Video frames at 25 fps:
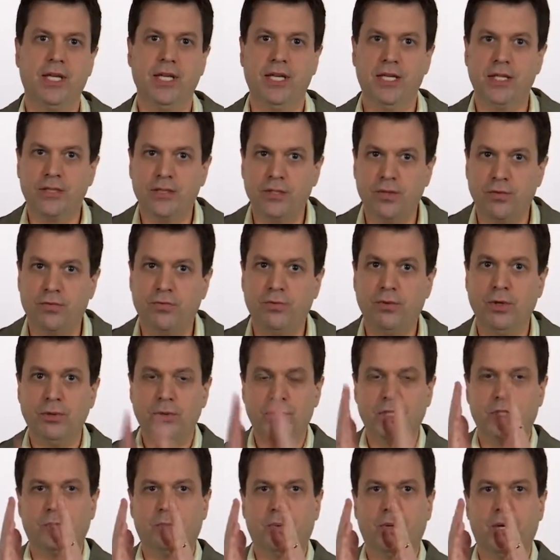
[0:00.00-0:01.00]
And it's the
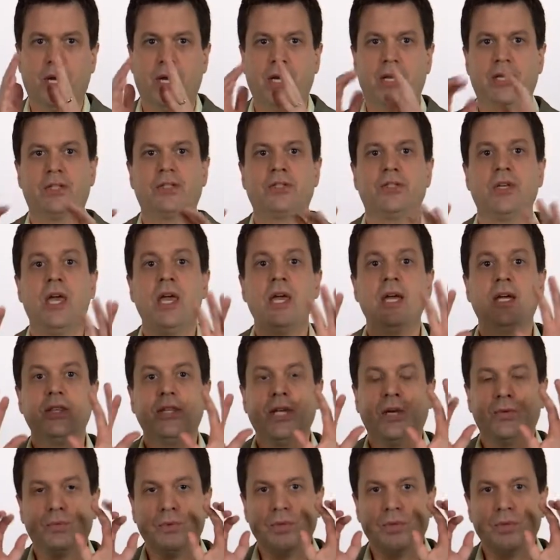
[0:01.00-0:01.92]
focus products that